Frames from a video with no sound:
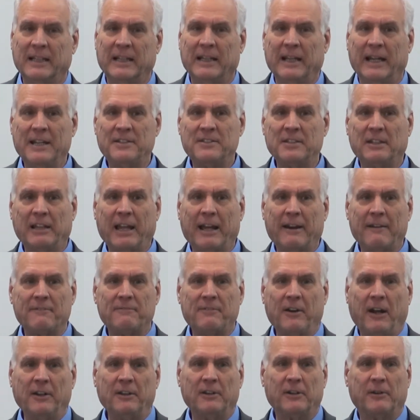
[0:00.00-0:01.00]
it's a lot of
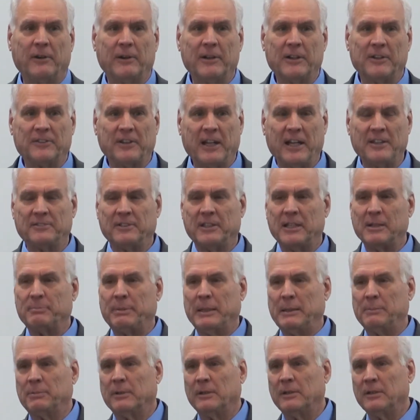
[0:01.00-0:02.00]
fun to criticize other
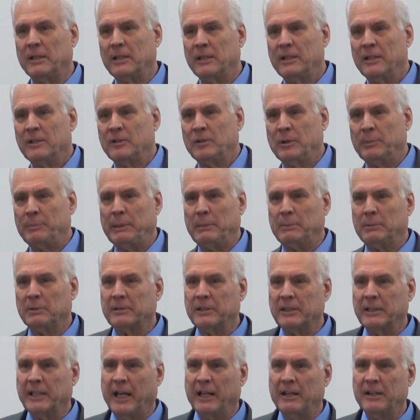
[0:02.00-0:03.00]
people. Two people
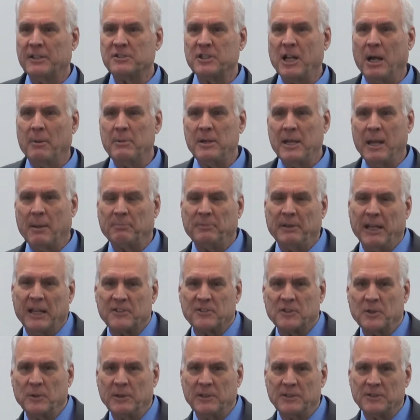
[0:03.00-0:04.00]
can kind of chummy up
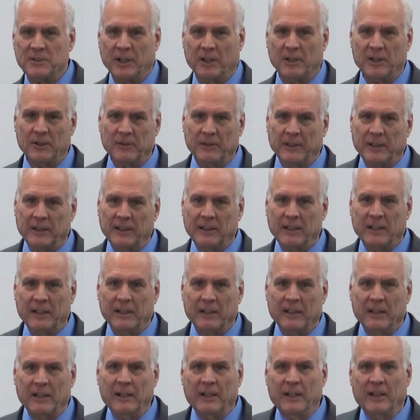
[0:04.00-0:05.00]
next to each other and
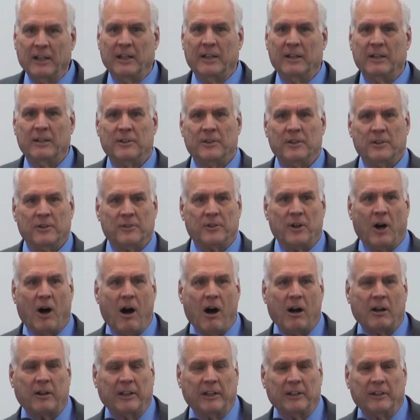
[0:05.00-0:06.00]

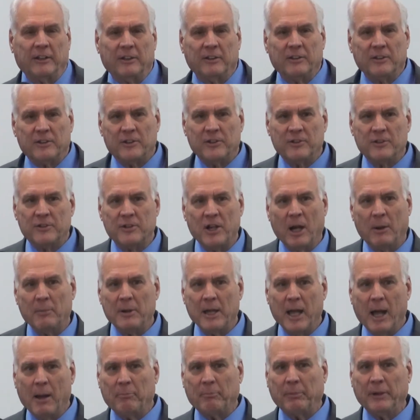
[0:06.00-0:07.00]
talk and
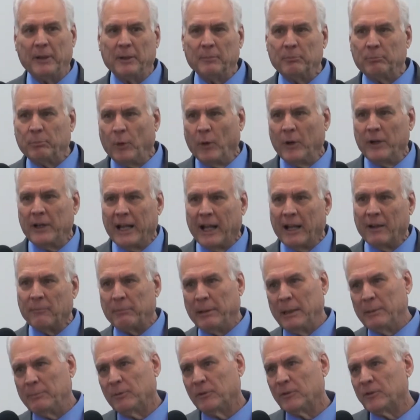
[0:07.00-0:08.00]
chummy up and point out
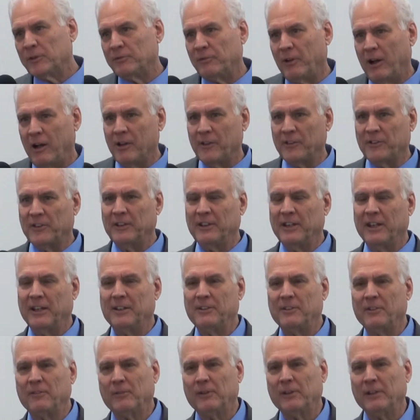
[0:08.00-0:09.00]
people's faults. And
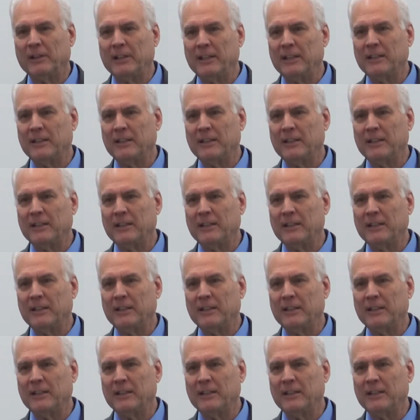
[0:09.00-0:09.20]
it's a really